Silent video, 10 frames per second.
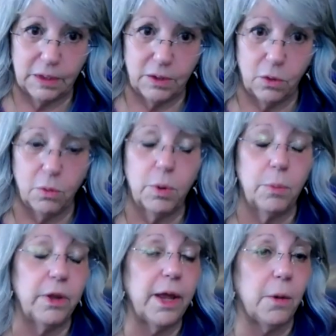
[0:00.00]
or what
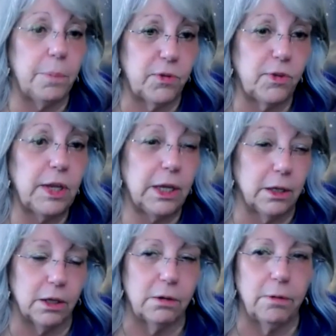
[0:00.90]
will help us
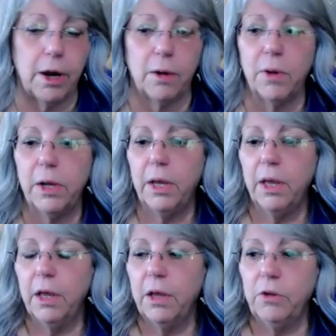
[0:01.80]
heal and grow.
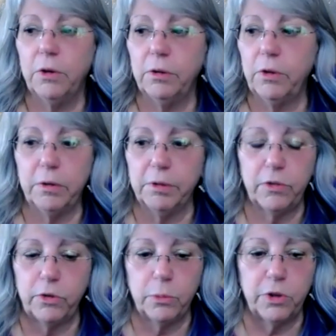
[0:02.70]
Your
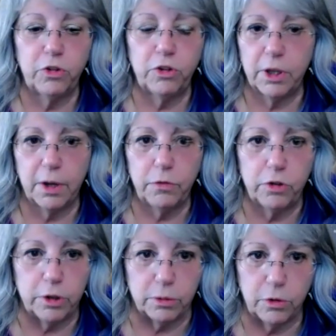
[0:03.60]
intuition loves
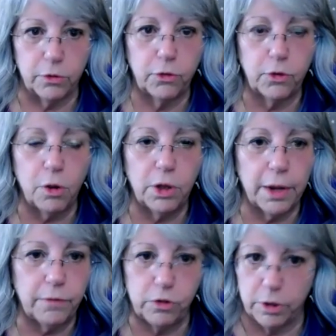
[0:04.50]
you. Your soul
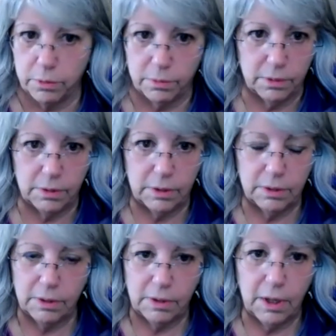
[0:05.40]
loves you.
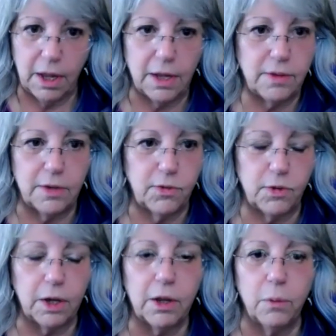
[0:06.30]
It's
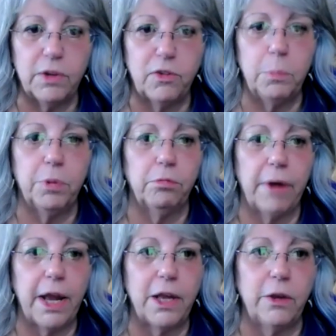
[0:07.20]
not going to
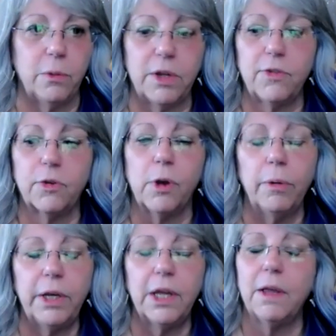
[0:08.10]
berate you. It's
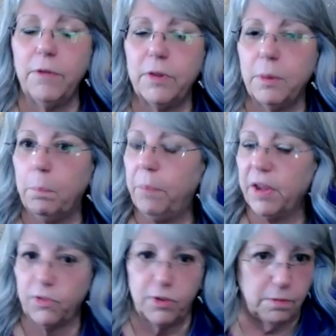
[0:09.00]
going to give you the
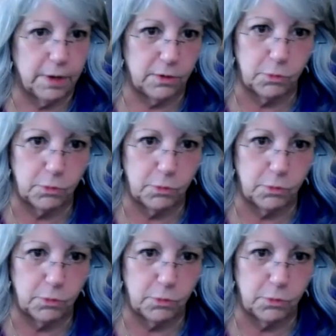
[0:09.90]
best advice